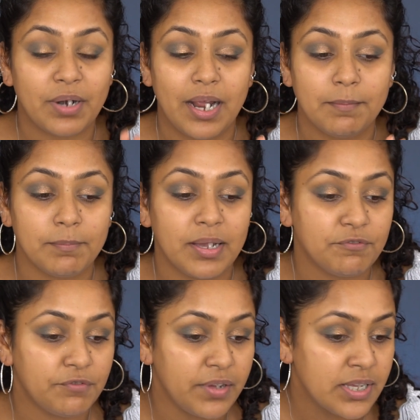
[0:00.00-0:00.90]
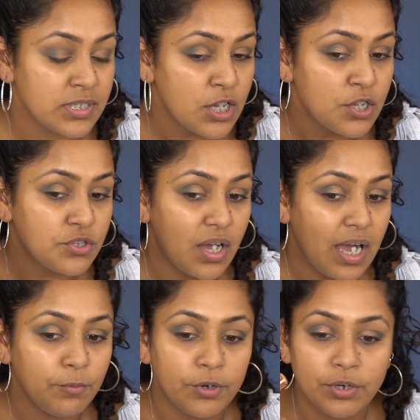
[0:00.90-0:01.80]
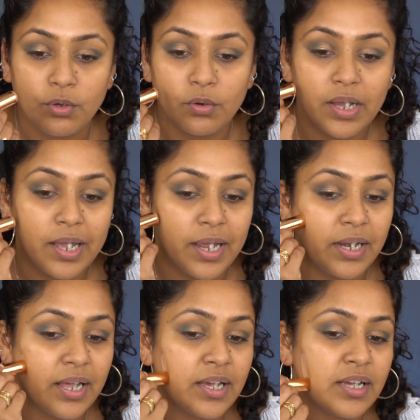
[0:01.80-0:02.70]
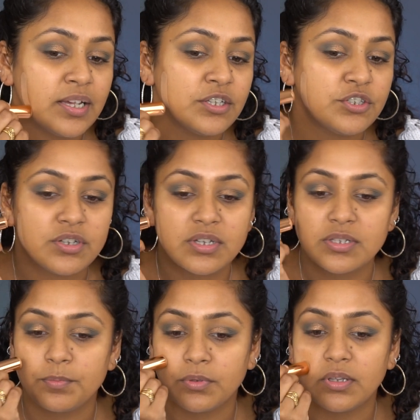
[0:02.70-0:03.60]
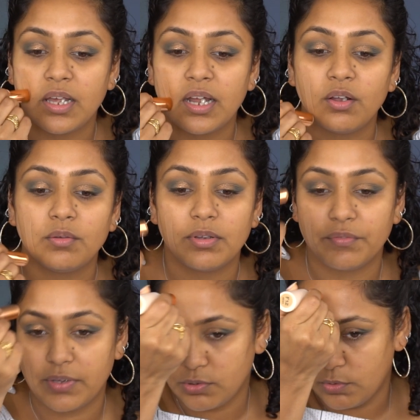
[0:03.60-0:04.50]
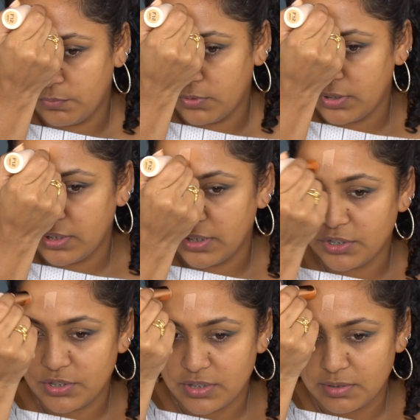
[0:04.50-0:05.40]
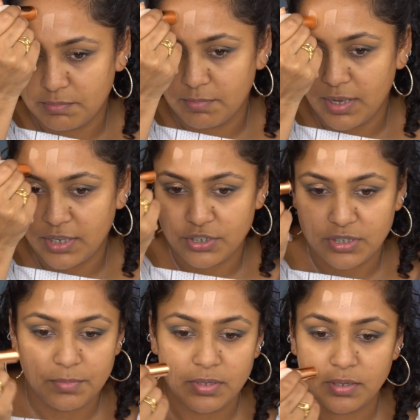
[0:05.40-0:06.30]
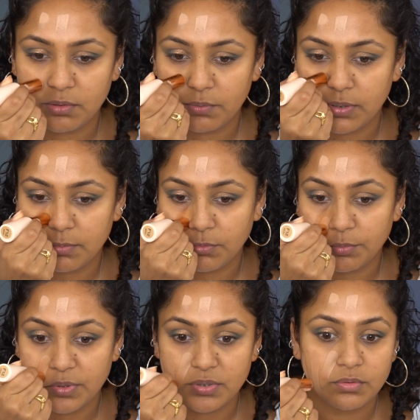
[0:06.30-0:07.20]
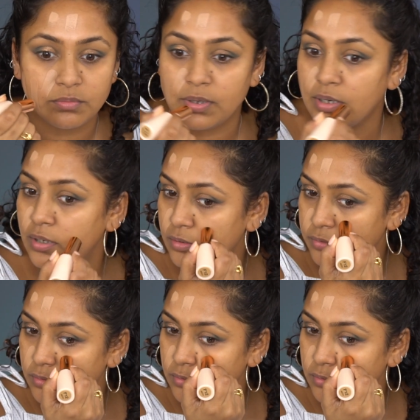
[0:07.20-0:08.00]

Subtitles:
primed my face, so I'm going to go ahead and just put that on my face. Hopefully it just matches me, otherwise I'm going to be so mad.